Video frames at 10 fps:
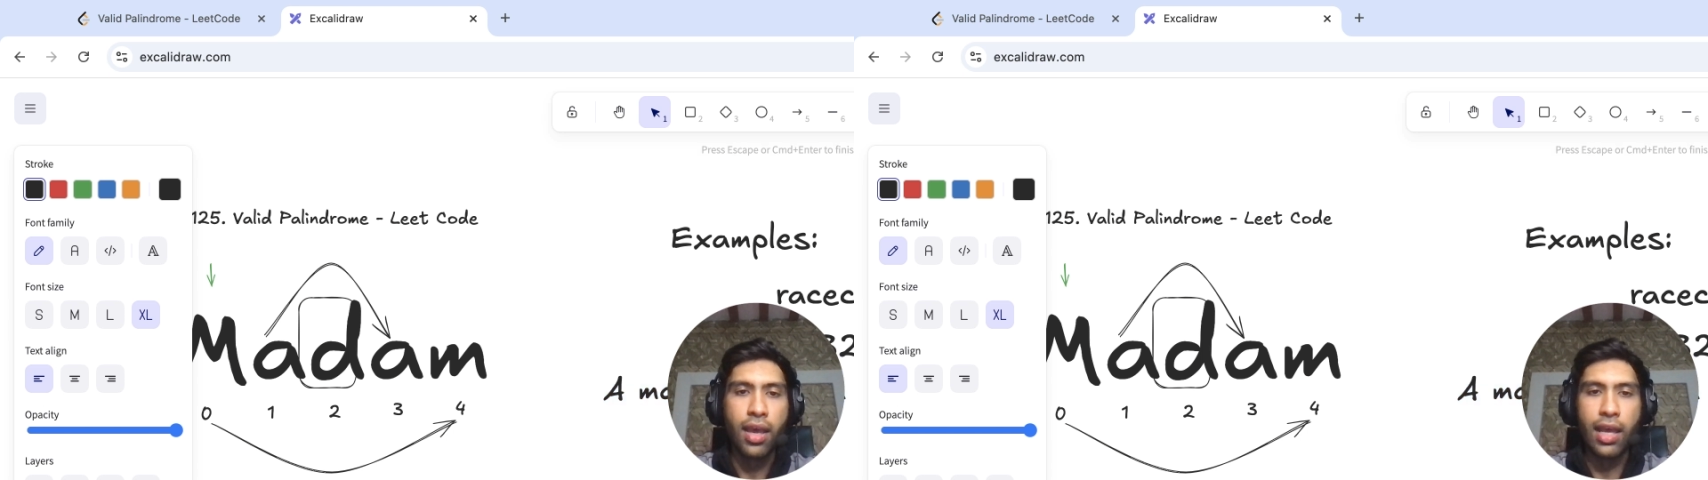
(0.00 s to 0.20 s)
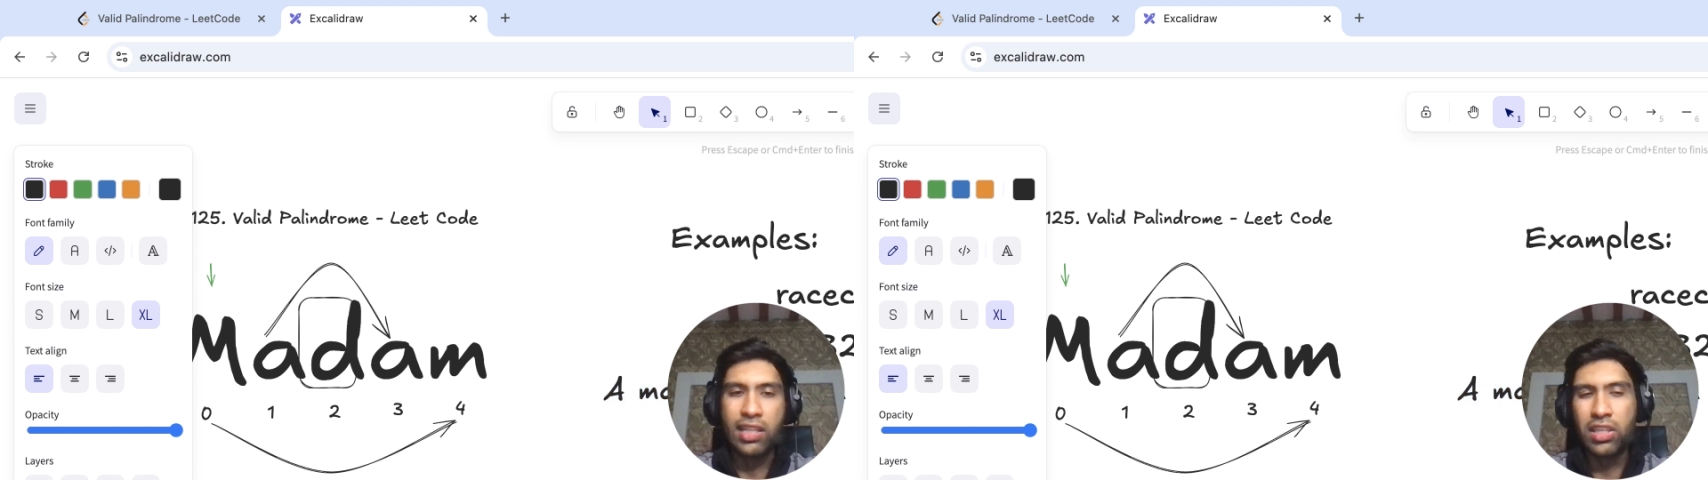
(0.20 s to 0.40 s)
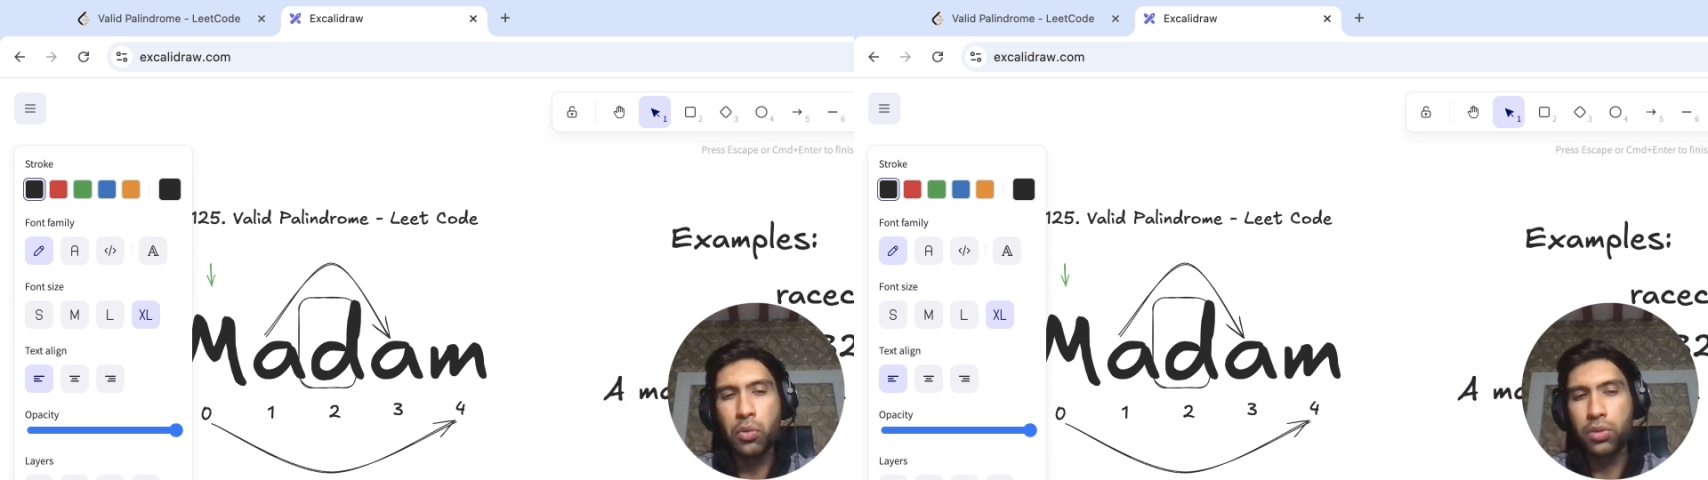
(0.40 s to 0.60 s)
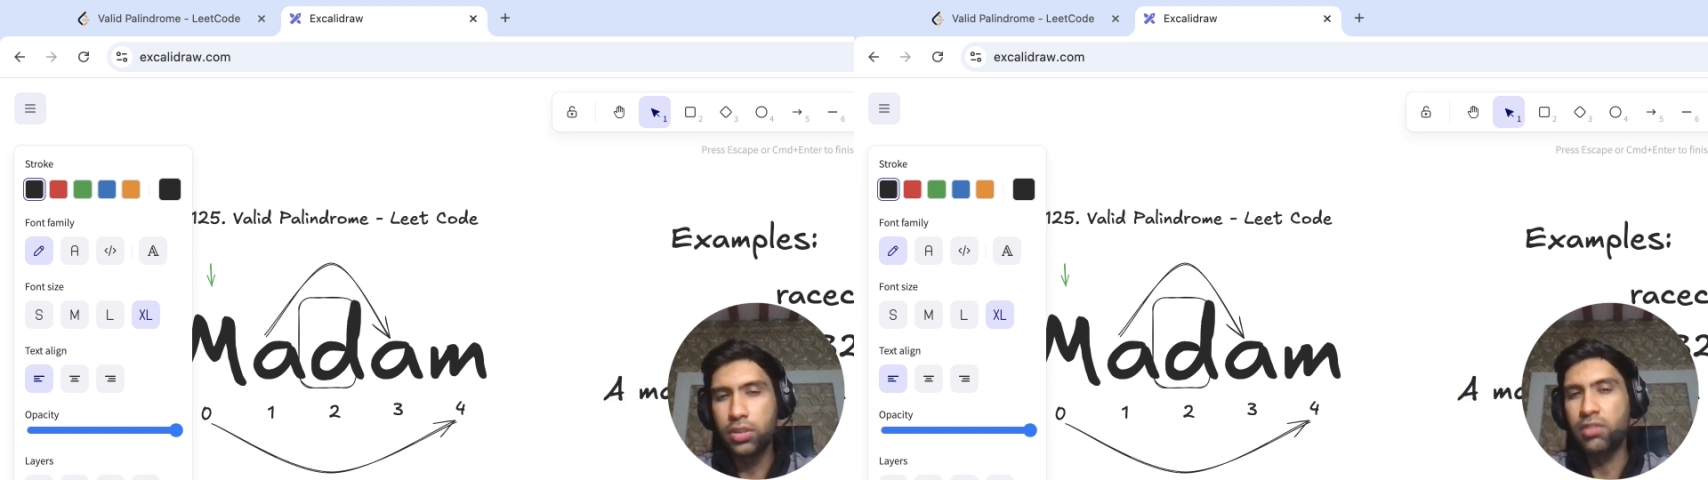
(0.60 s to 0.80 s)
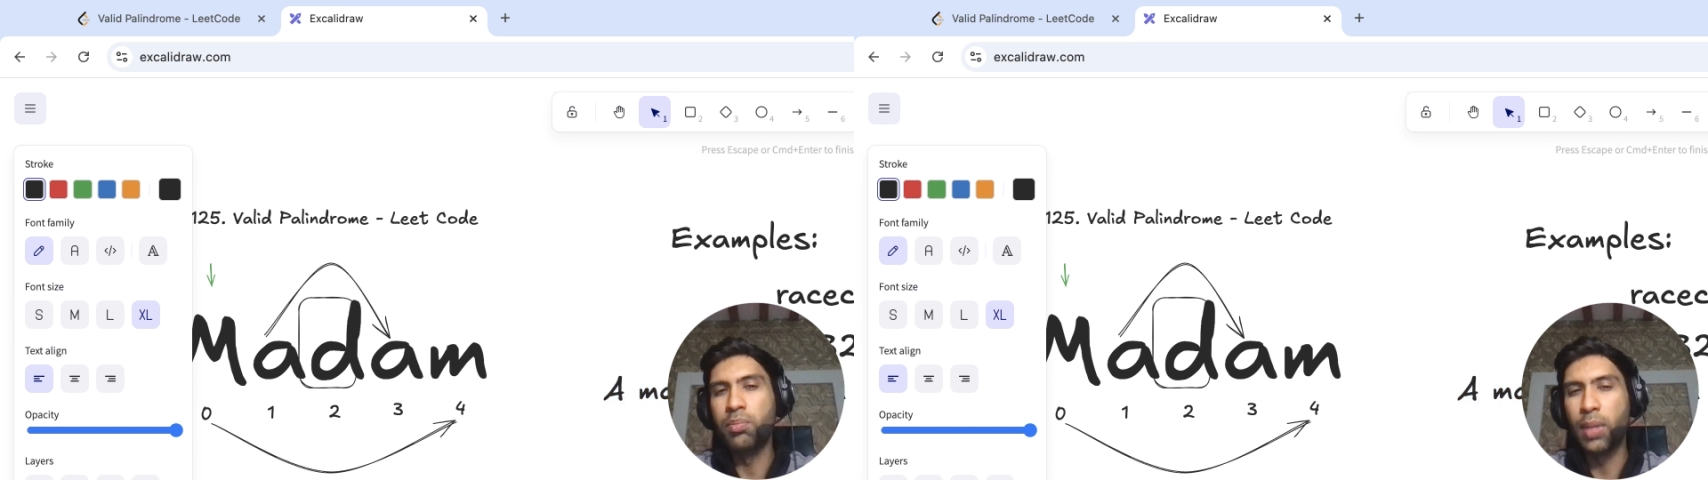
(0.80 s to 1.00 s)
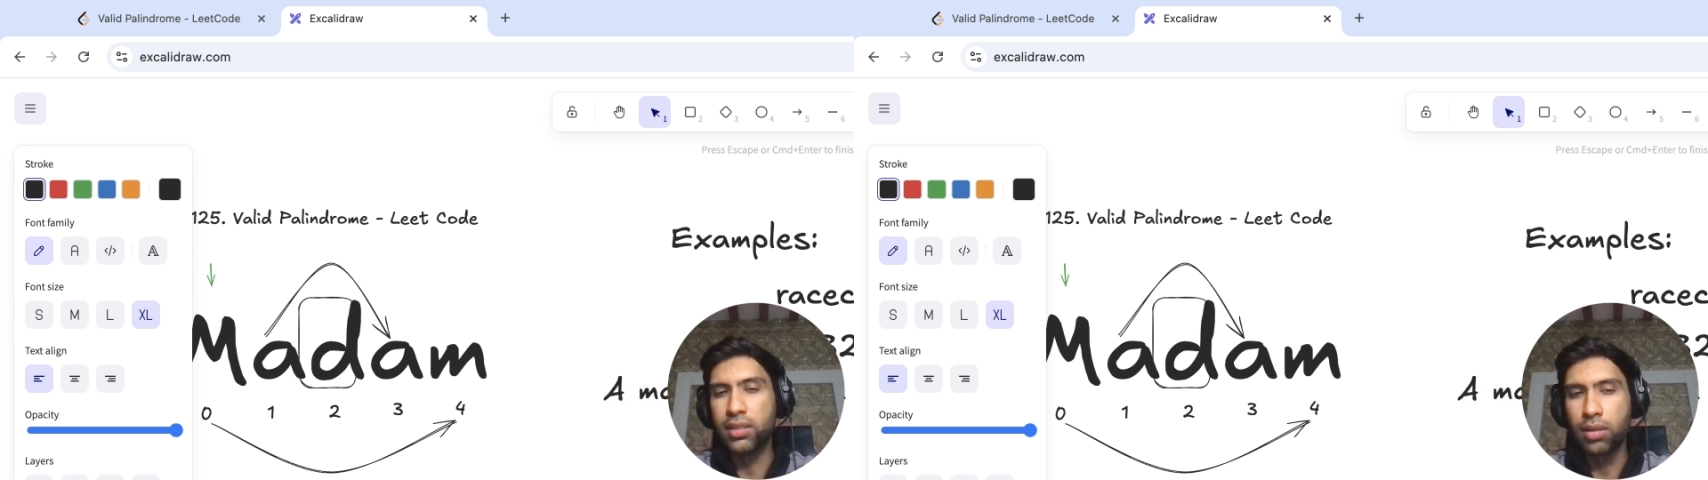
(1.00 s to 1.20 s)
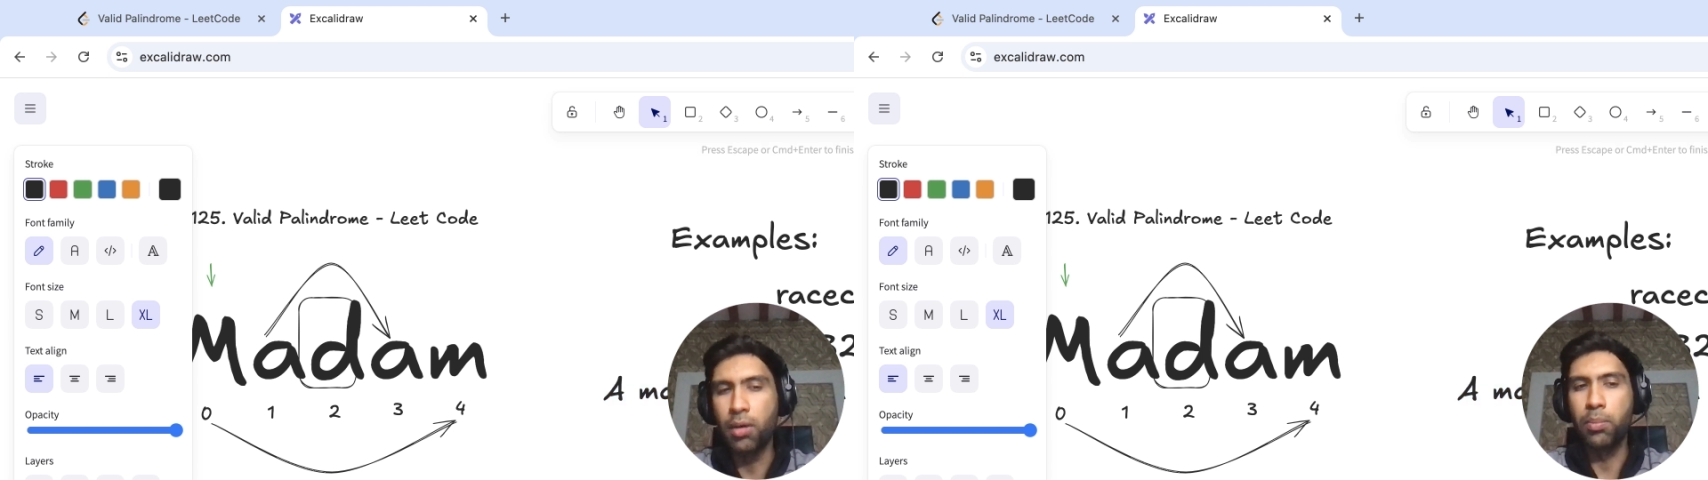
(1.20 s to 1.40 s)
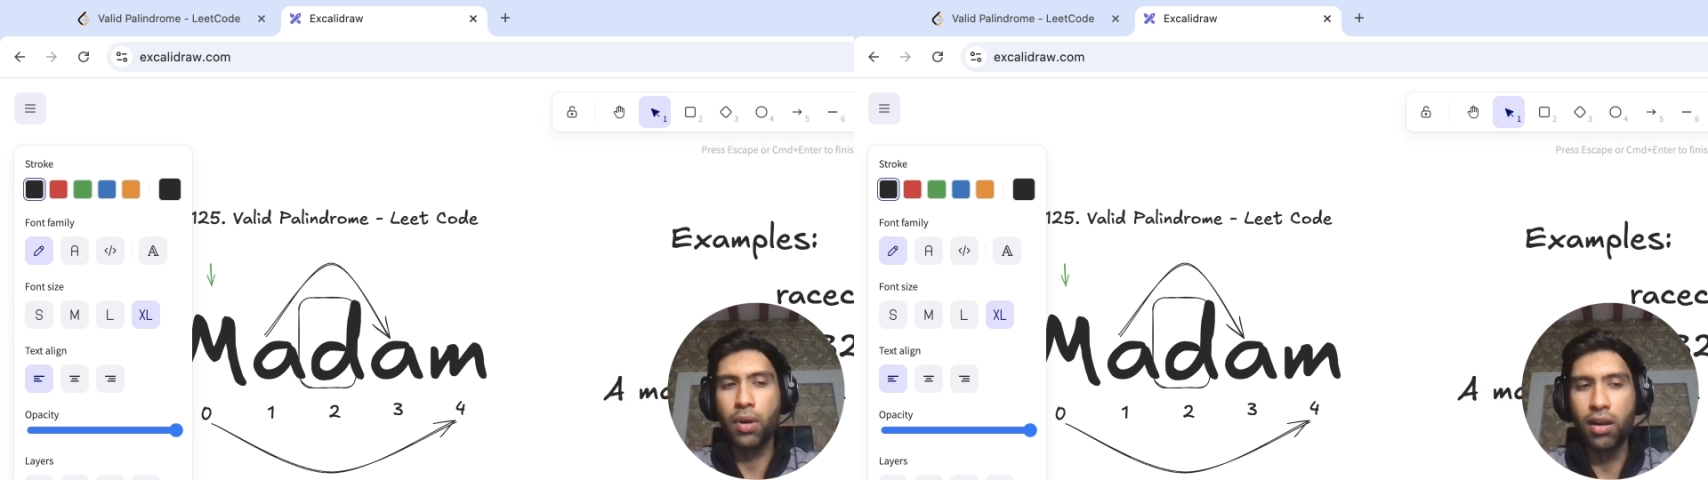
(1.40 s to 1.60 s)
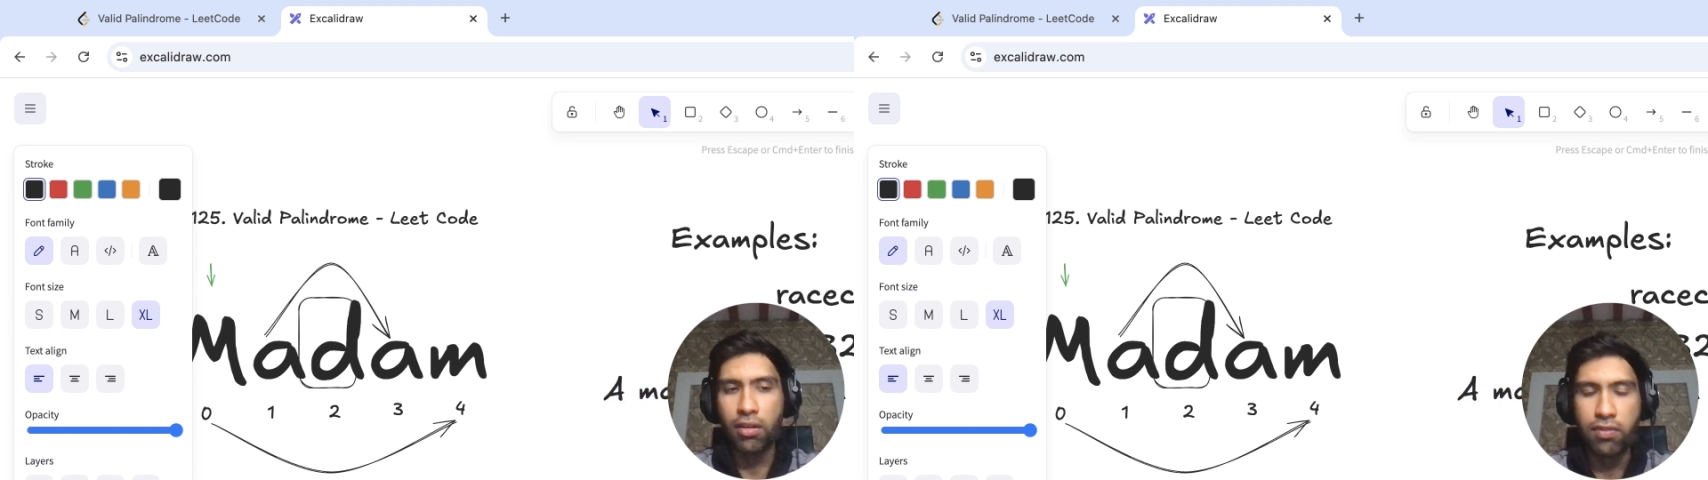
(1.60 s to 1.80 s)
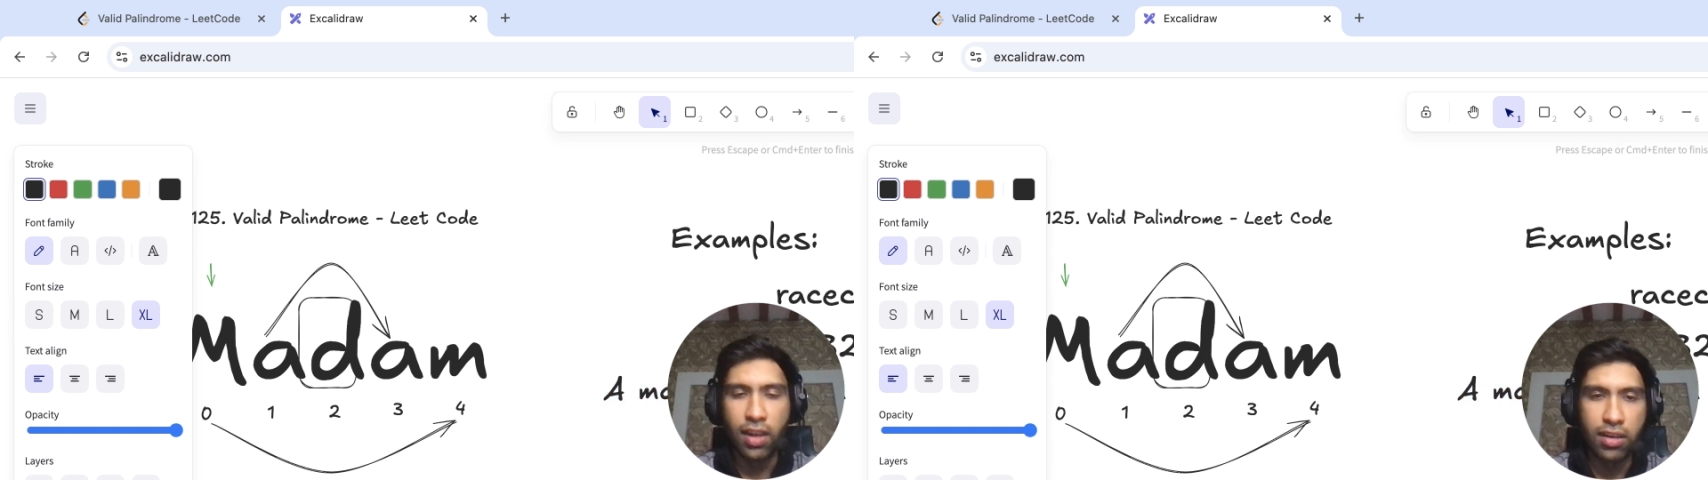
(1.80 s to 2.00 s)
and this will just mess up our
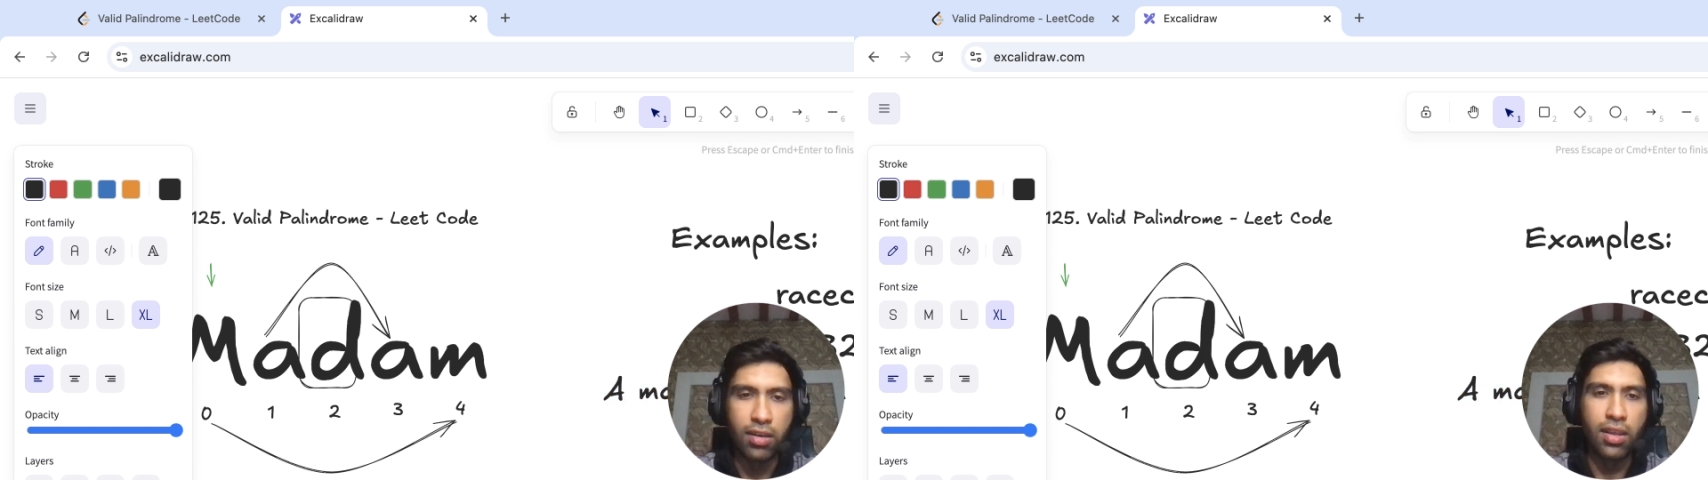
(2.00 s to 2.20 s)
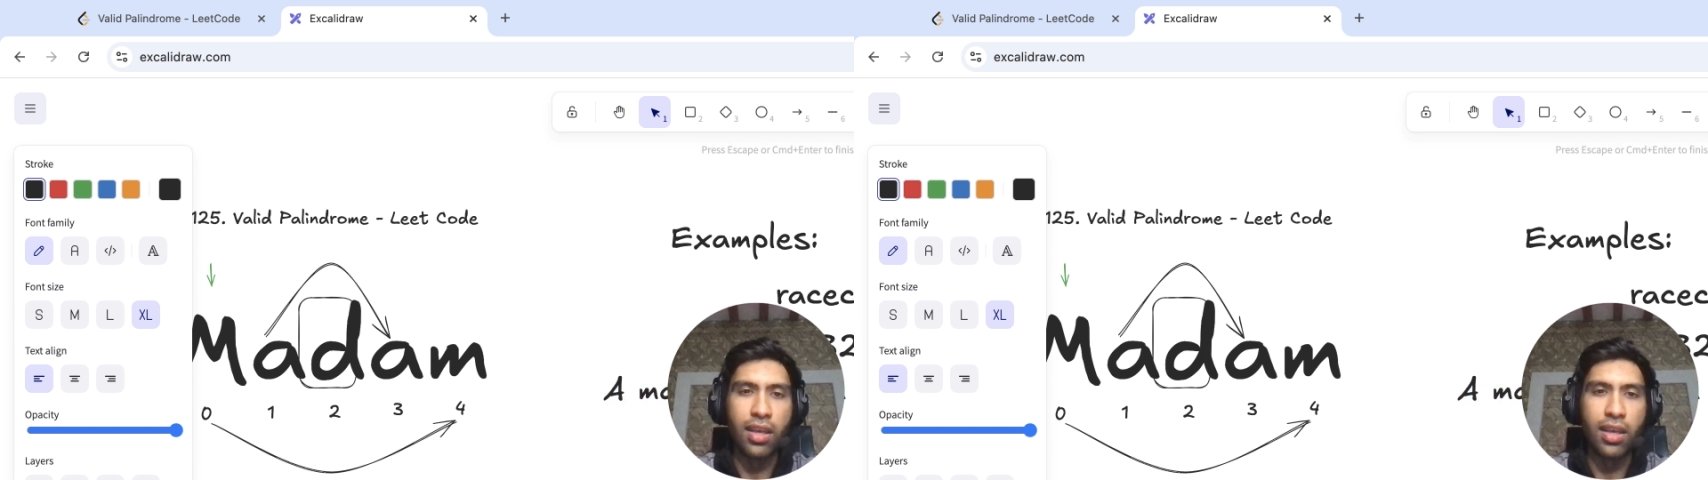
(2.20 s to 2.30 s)
reflected